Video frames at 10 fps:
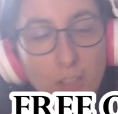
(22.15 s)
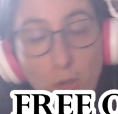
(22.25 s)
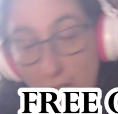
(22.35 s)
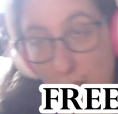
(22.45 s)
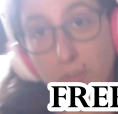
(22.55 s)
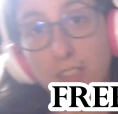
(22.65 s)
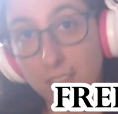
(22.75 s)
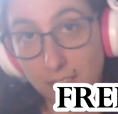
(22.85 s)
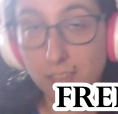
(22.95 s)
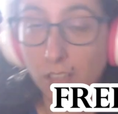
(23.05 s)
Wow,
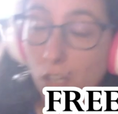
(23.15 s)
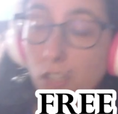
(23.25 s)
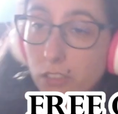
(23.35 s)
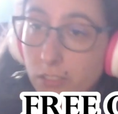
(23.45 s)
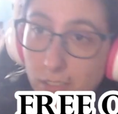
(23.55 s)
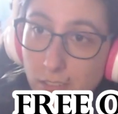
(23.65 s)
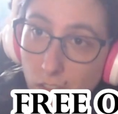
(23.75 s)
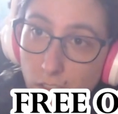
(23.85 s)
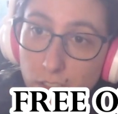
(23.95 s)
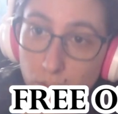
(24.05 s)
the
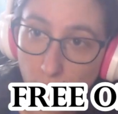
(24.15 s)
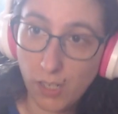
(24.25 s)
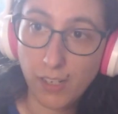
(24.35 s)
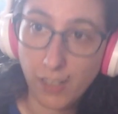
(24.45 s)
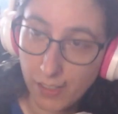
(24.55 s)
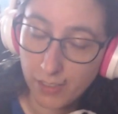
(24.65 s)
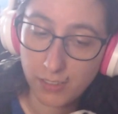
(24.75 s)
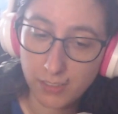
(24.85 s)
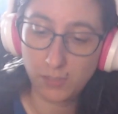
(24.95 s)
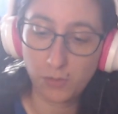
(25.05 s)
song is really
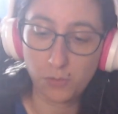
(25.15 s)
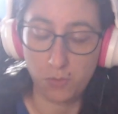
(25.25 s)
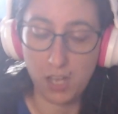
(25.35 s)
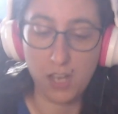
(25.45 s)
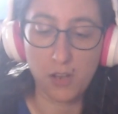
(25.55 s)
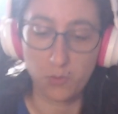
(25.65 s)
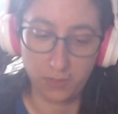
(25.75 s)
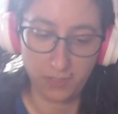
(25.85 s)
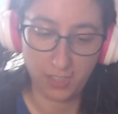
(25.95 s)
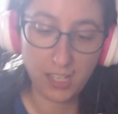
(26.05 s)
nice. Wow,
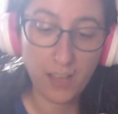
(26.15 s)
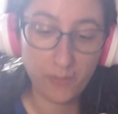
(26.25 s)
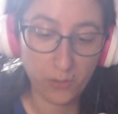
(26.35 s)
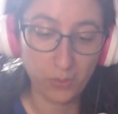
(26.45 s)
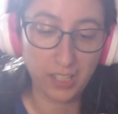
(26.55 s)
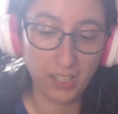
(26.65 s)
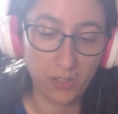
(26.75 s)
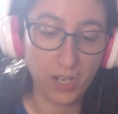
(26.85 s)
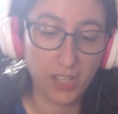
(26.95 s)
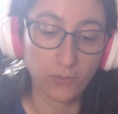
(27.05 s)
he have a really
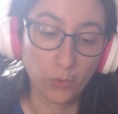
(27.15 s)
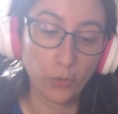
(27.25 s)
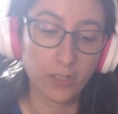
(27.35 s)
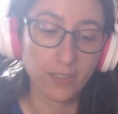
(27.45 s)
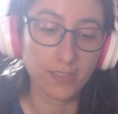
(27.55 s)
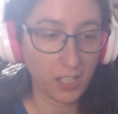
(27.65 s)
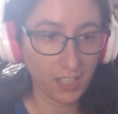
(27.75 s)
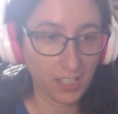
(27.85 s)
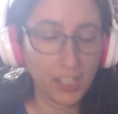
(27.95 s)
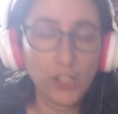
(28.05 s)
great voice.
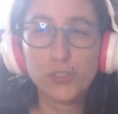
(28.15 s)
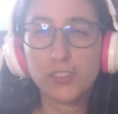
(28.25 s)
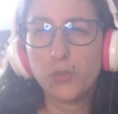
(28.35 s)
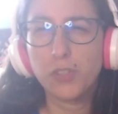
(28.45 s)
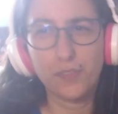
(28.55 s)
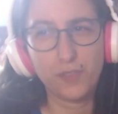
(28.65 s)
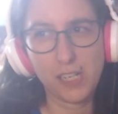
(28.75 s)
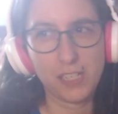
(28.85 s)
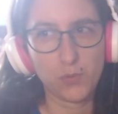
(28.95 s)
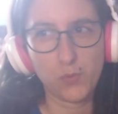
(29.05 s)
He looks so
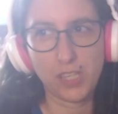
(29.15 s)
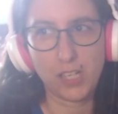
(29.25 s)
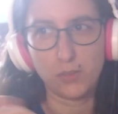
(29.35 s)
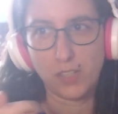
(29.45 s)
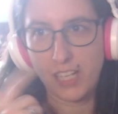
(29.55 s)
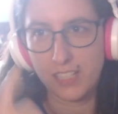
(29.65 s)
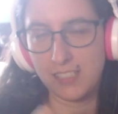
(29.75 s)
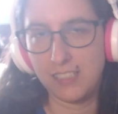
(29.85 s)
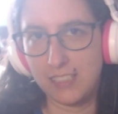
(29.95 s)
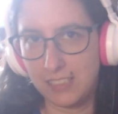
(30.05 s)
different without
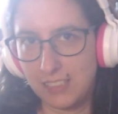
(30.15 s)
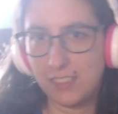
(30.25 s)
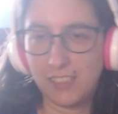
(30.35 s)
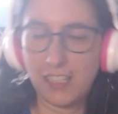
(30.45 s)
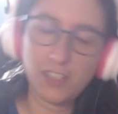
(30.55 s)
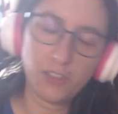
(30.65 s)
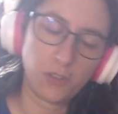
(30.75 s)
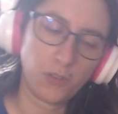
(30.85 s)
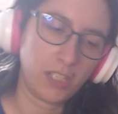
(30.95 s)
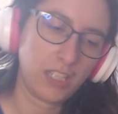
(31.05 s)
glasses. I don't
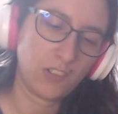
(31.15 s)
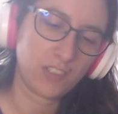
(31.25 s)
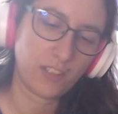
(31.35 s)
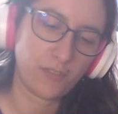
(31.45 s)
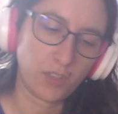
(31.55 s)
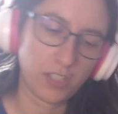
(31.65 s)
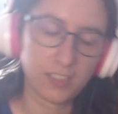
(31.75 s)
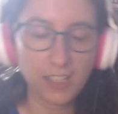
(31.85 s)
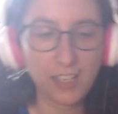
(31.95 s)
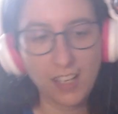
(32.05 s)
know, he looks
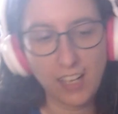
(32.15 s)
different.